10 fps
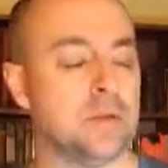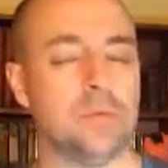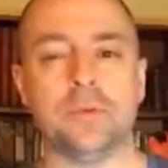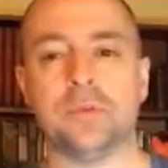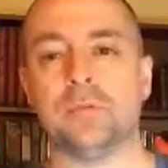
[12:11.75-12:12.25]

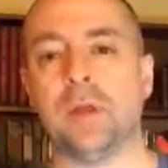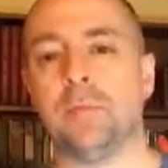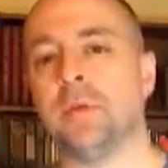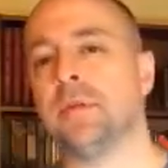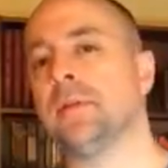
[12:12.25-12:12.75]
Roosh is a
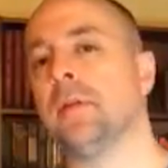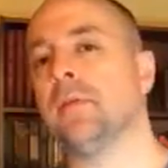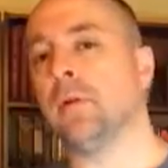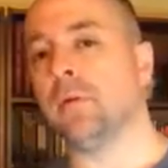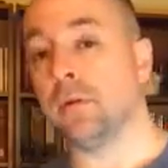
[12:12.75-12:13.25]
rapist. Now
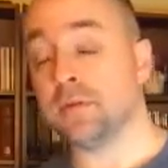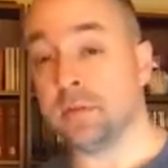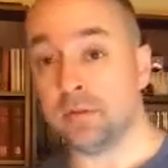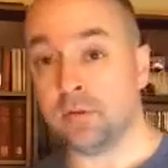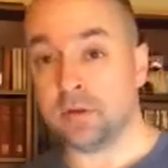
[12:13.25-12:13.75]
they're running around
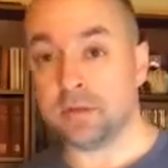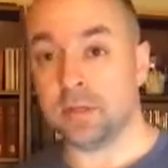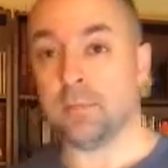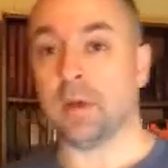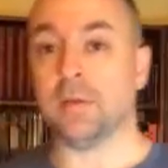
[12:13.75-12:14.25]
trying to say
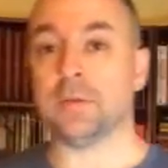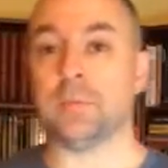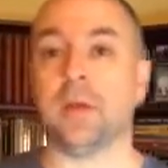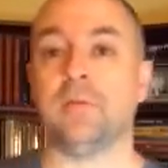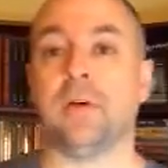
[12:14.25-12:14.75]
that Milo is a
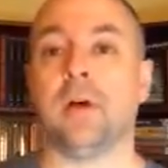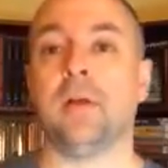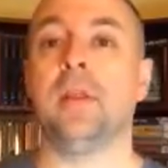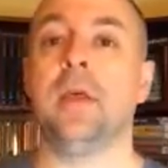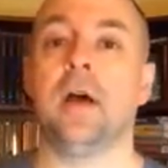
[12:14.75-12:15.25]

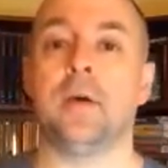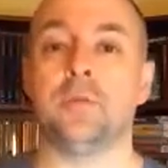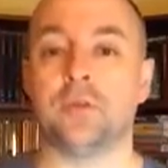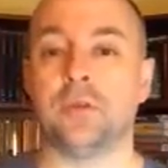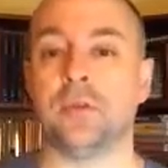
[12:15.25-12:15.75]
pedophile. I'm
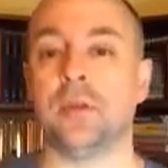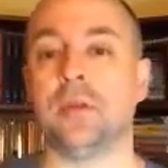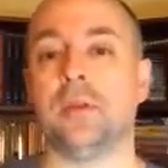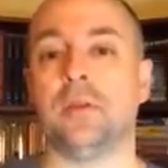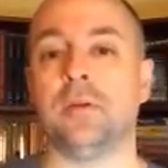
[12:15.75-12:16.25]
sure
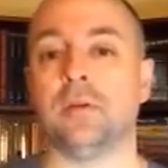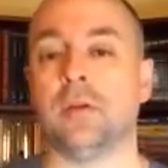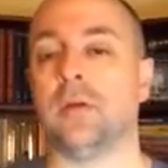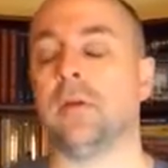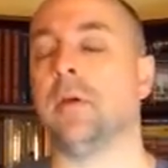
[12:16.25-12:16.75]

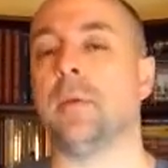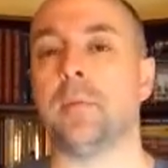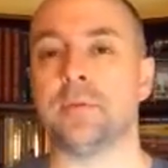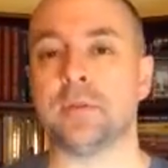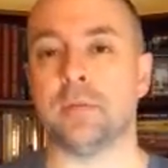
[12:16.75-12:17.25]
they'll come up
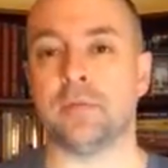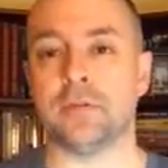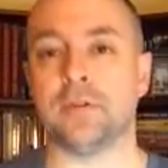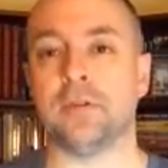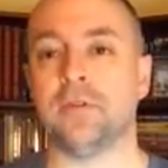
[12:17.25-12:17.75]
with something for
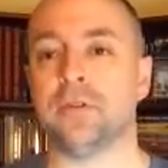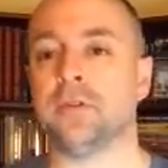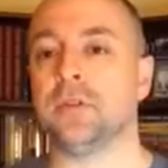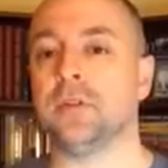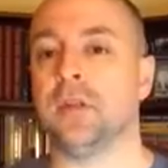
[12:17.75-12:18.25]

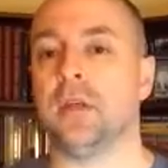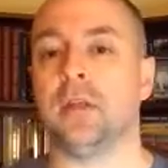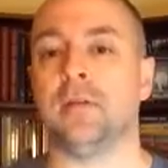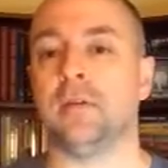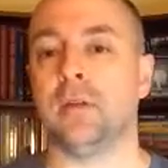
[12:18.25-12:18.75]
Cernovich
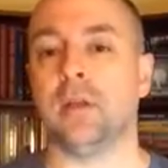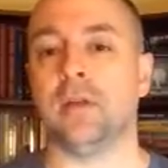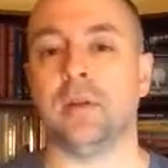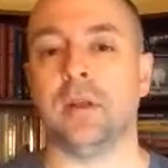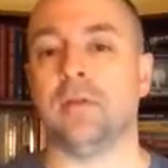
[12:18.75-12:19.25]

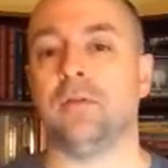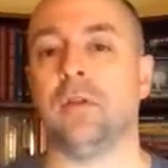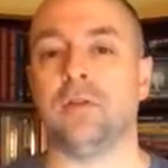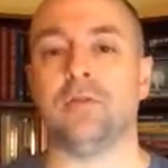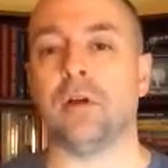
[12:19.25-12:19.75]

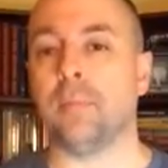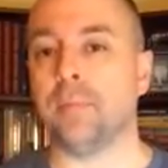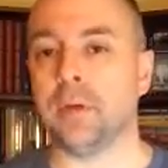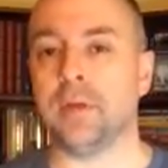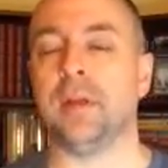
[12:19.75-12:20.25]
and Trump
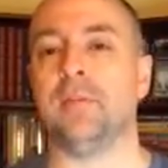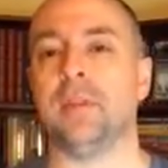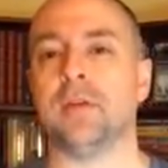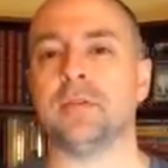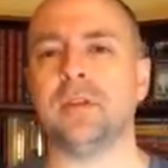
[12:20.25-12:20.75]
and
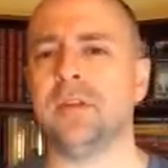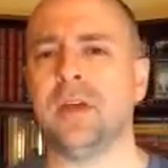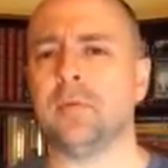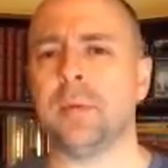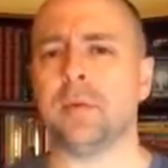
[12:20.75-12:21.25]
everything else. You got
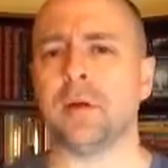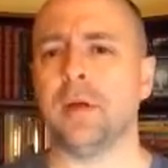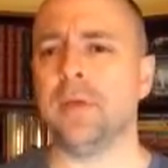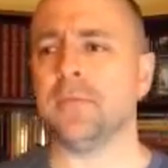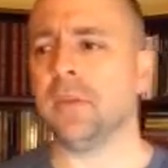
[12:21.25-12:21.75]
to remember,
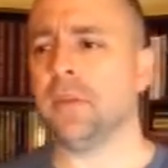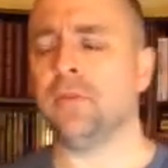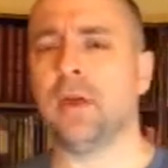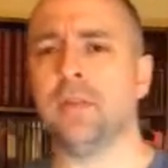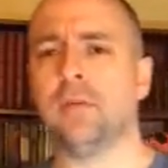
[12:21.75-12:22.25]
they
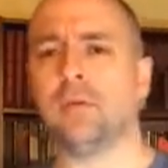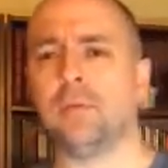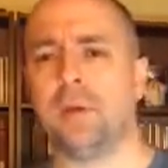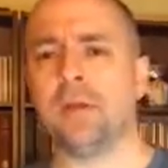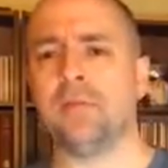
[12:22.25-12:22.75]
tried the whole
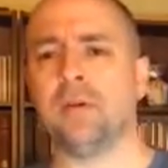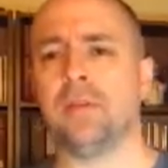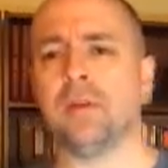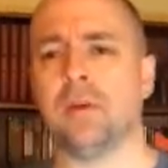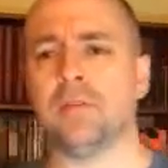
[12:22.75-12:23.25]
pedophile
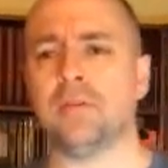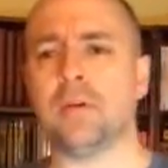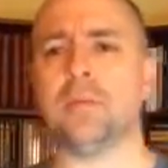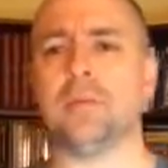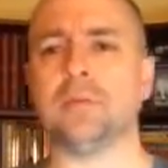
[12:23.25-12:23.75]
thing on
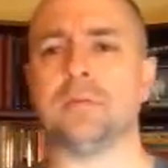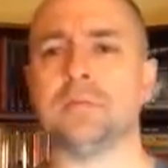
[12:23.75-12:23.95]
Trump too.